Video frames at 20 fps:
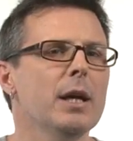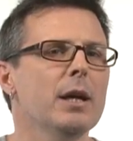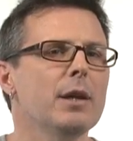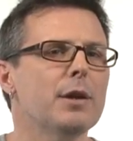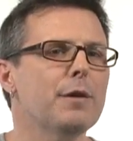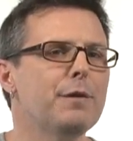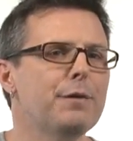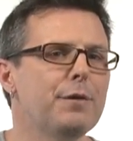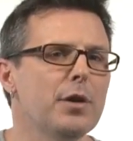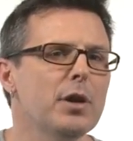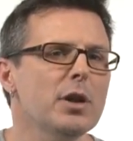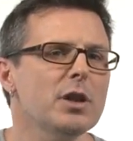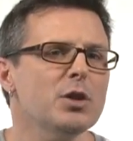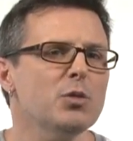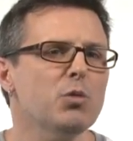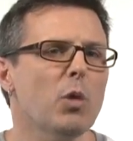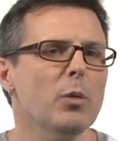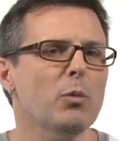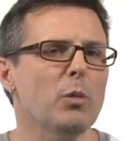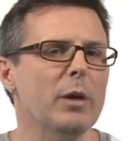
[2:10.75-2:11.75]
The first
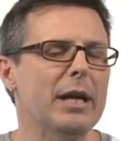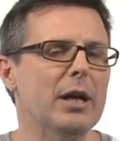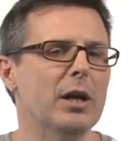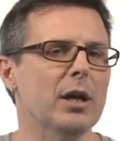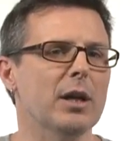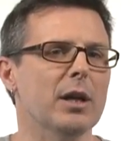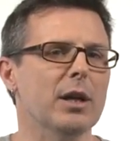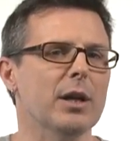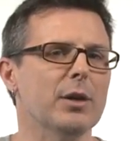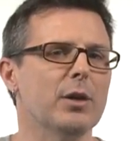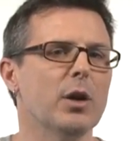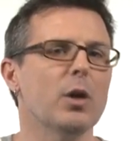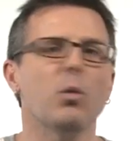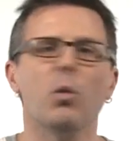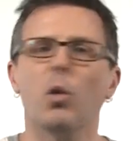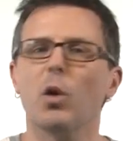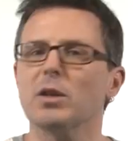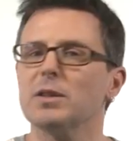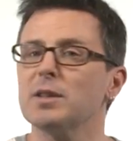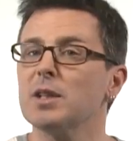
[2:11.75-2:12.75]
one we heard
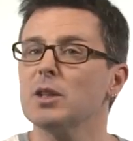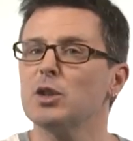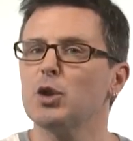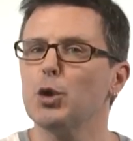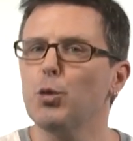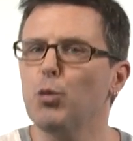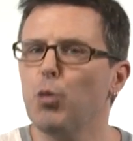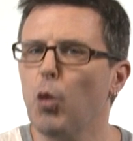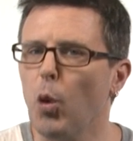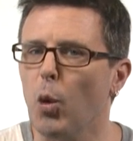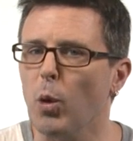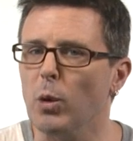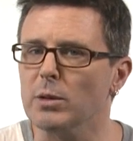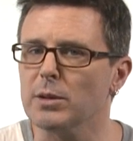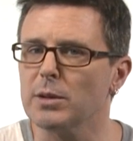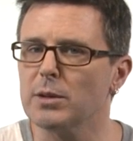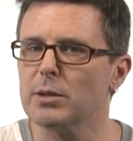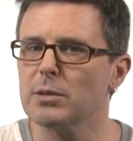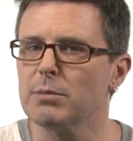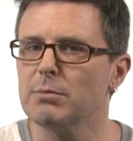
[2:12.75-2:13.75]
was
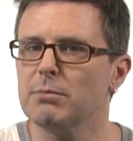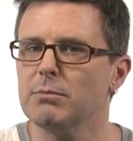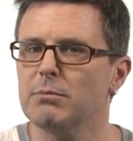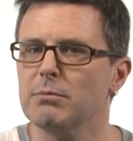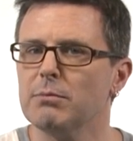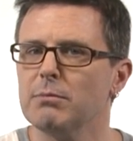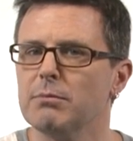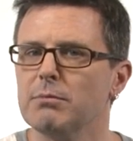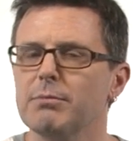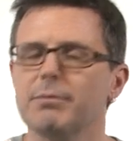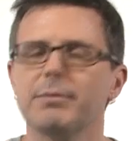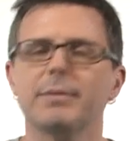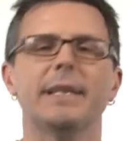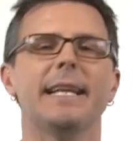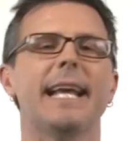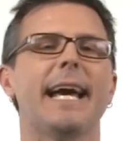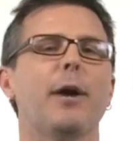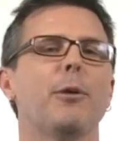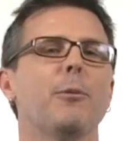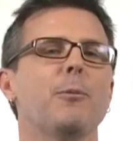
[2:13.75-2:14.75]
towards.
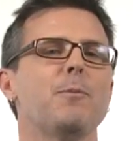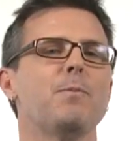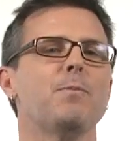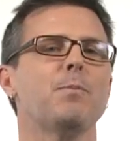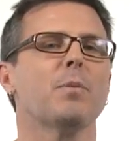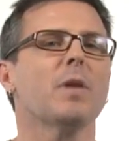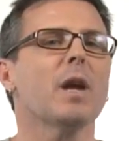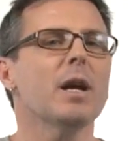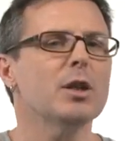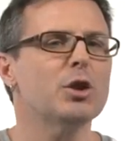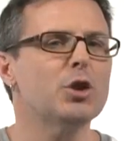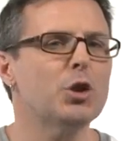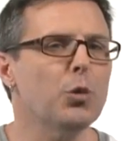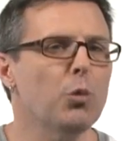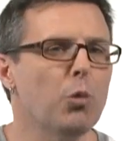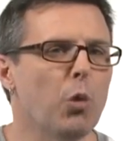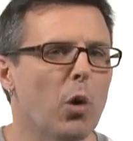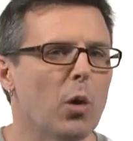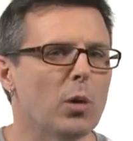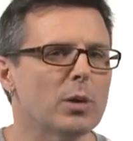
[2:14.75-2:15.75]
Now,
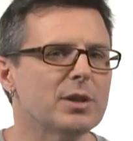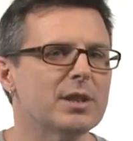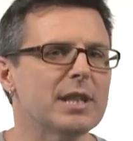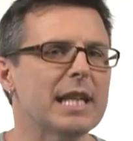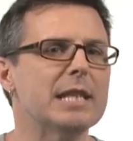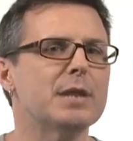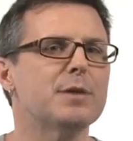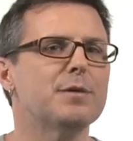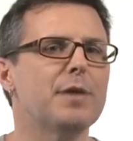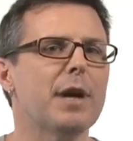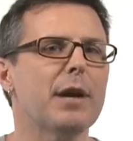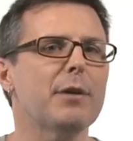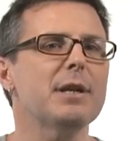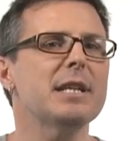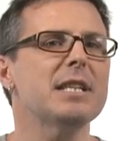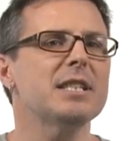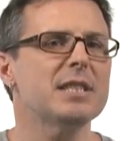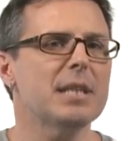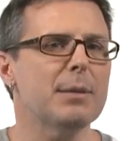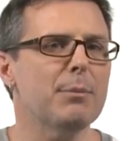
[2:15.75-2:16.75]
towards is very
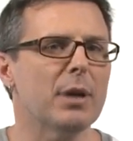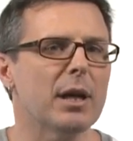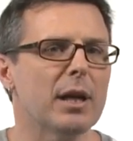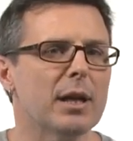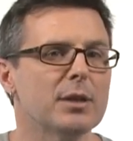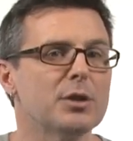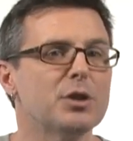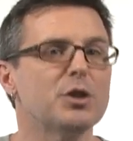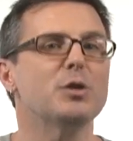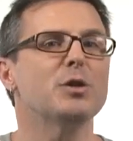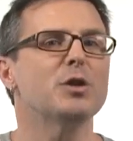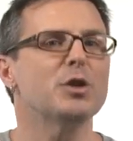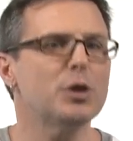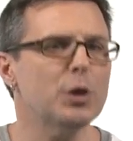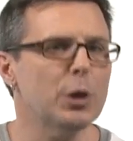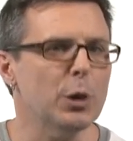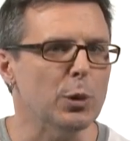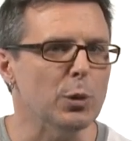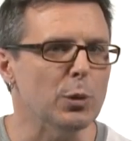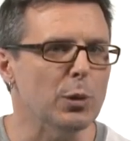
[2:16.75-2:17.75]
similar
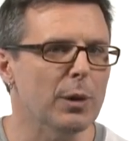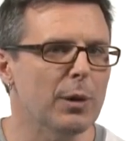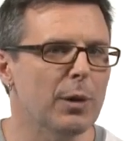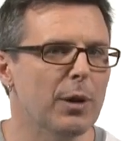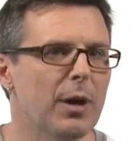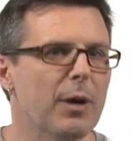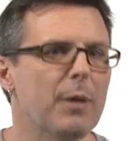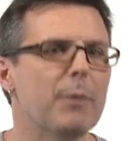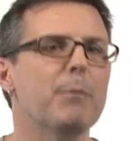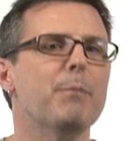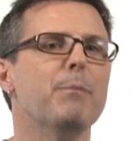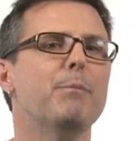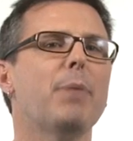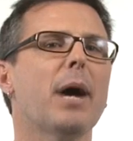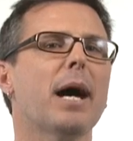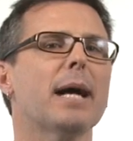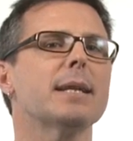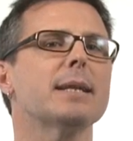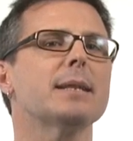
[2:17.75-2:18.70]
to, but